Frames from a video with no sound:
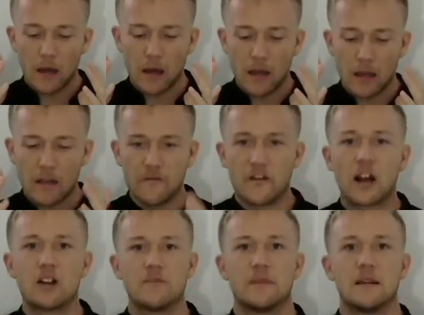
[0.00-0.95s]

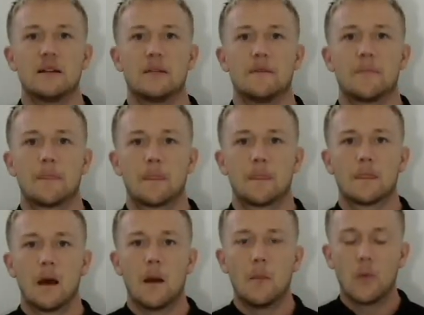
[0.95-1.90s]
environment,
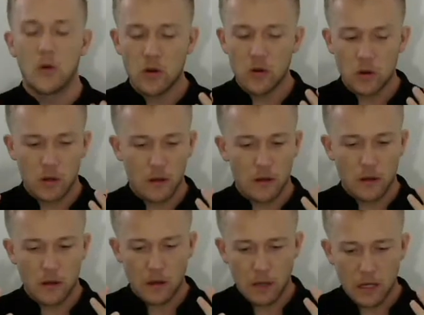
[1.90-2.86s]
a more
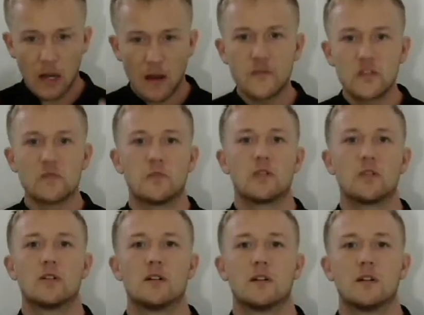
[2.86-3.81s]

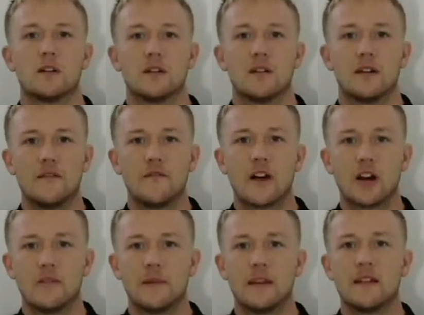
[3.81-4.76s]
comfortable
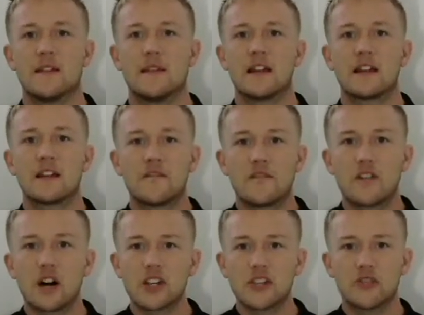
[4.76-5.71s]
environment that can
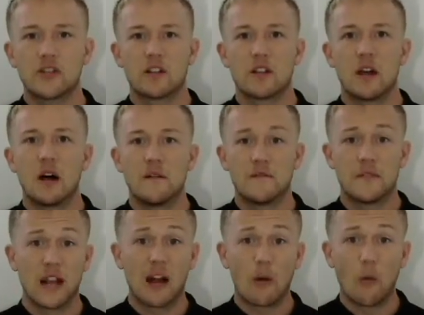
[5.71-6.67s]
foster the love
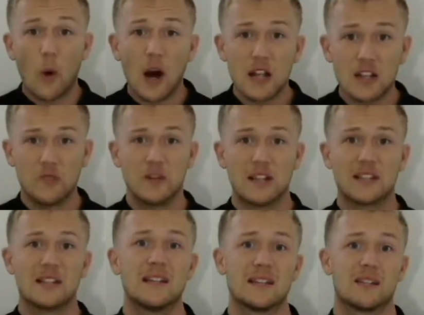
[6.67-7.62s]
that I want to
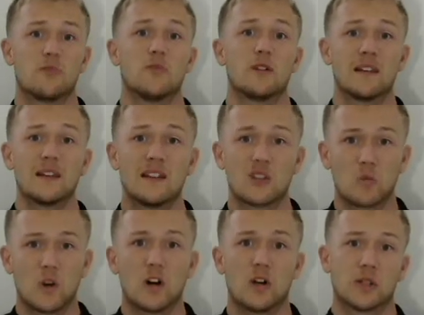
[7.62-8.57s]
exist within its
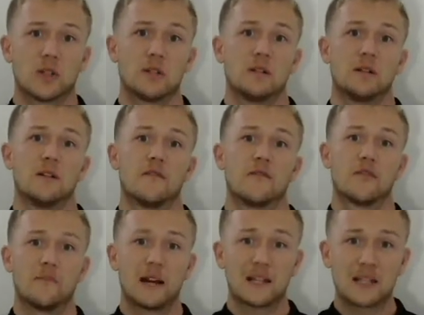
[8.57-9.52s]
walls for
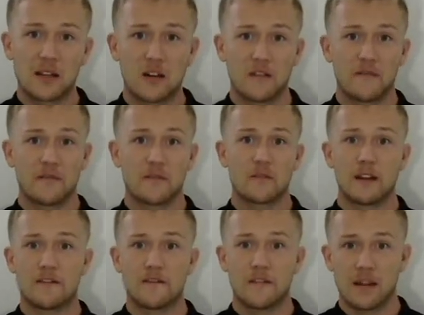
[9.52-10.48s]
myself and for my
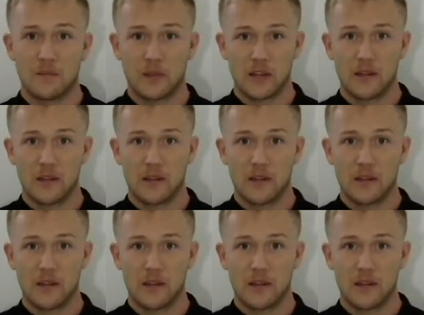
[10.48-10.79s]
family?